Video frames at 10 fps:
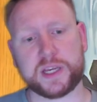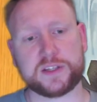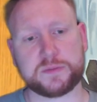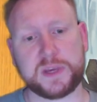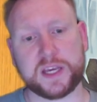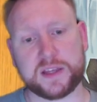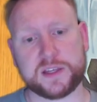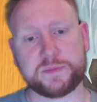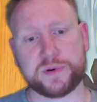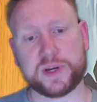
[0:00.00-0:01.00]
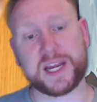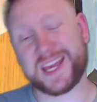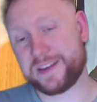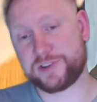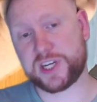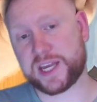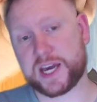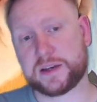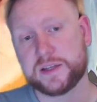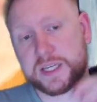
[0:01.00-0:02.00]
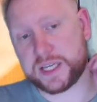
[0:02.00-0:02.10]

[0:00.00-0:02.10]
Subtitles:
Smee at this point, if she can.